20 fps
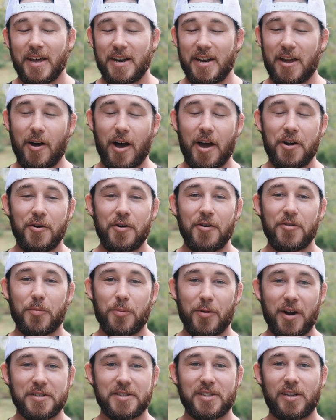Now, I know the
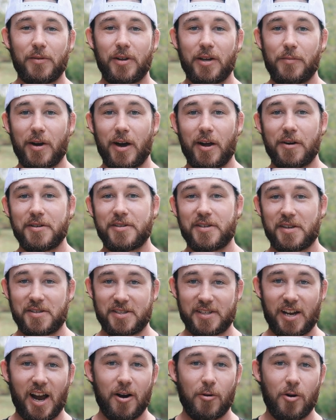price of AA batteries
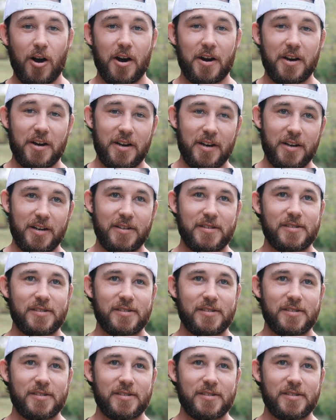has skyrocketed.